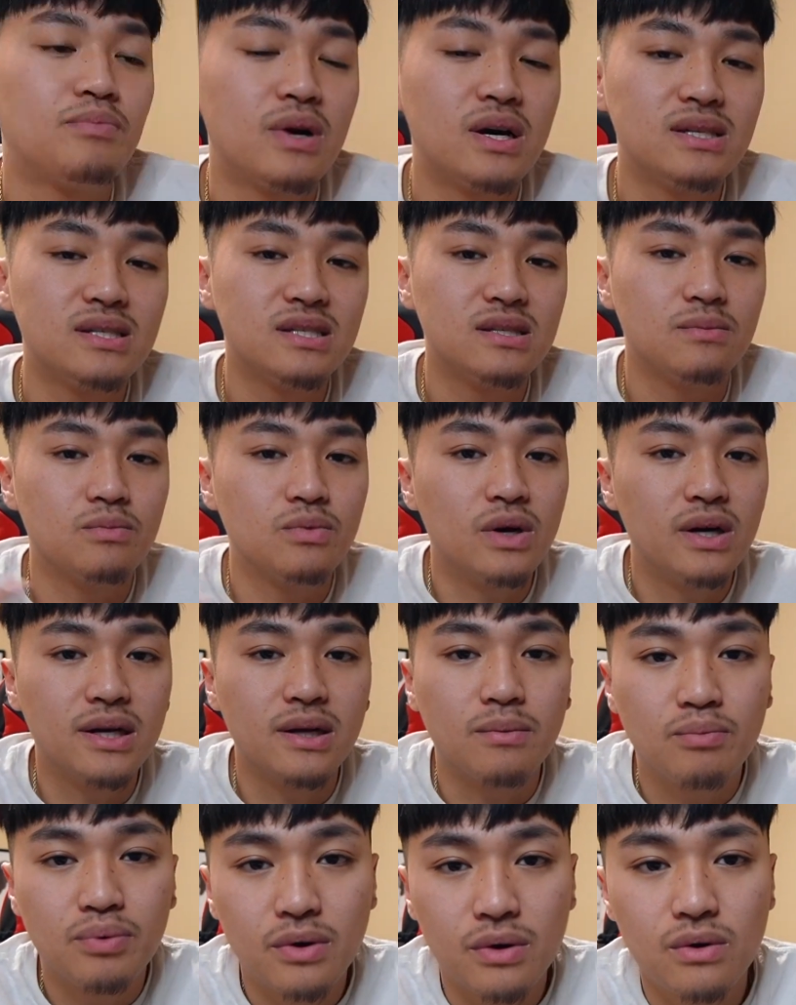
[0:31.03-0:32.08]
Process of running
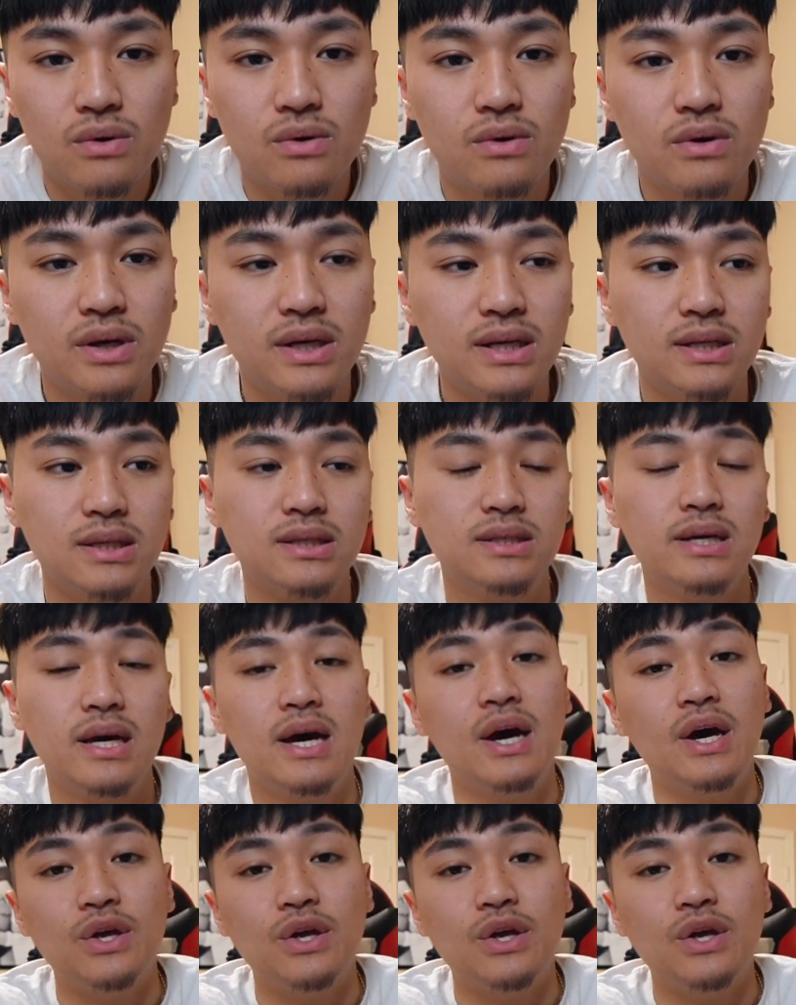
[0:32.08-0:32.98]
a pre-order is